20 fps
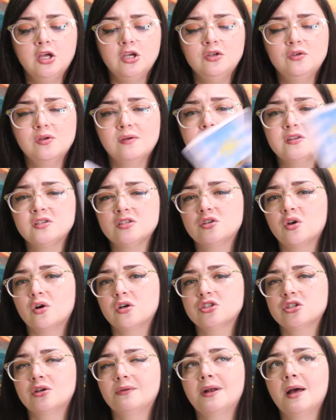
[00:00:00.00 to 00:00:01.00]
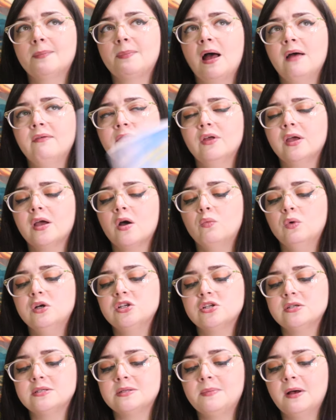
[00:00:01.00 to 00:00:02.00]
You do have the star showing up. I feel like a
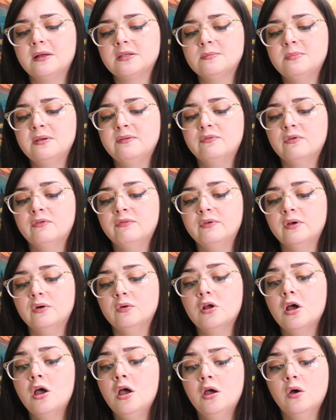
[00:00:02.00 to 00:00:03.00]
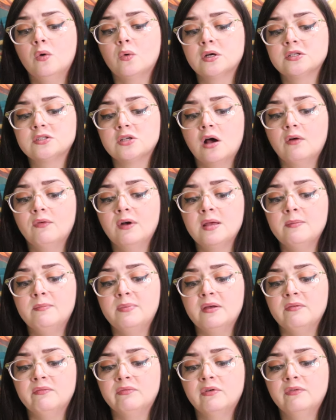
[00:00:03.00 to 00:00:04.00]
wish is about to be fulfilled or it's already
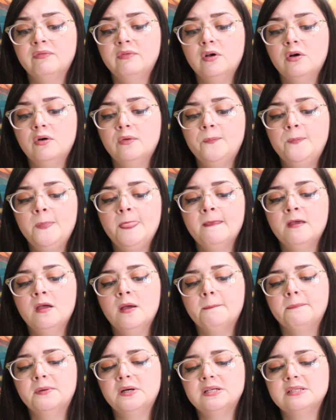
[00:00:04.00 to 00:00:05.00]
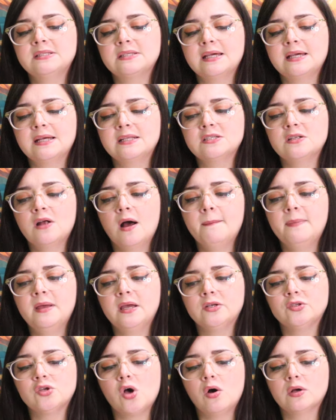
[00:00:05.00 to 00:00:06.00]
been fulfilled, but it's like it's not
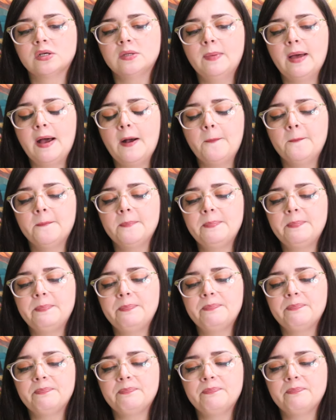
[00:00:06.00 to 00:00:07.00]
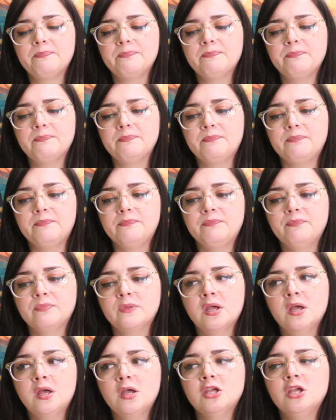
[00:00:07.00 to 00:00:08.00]
being talked about. Mm.
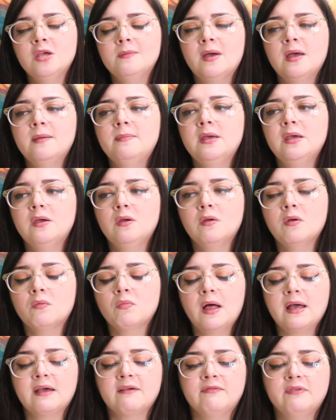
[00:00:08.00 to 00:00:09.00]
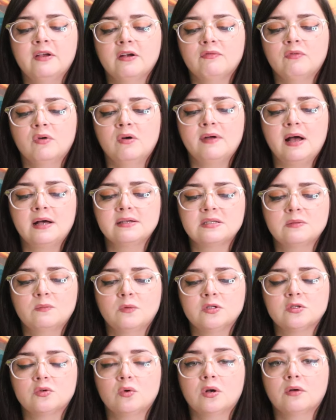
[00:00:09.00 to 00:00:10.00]
You may be like fearful of how
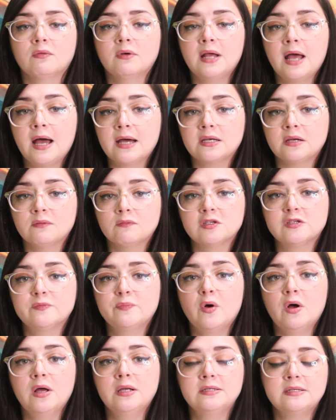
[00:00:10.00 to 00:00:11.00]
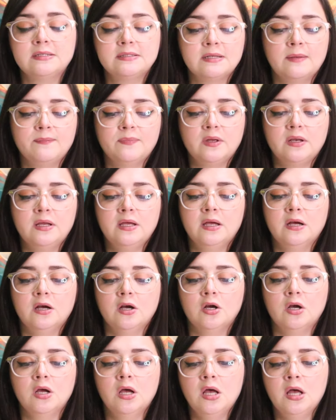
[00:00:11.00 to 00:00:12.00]
someone's going to react and respond to something
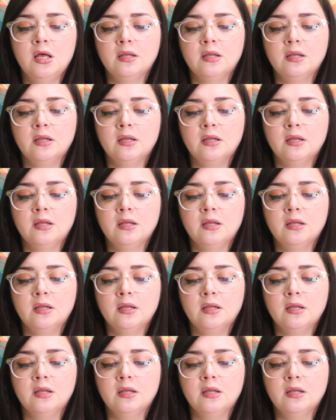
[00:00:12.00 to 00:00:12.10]
here.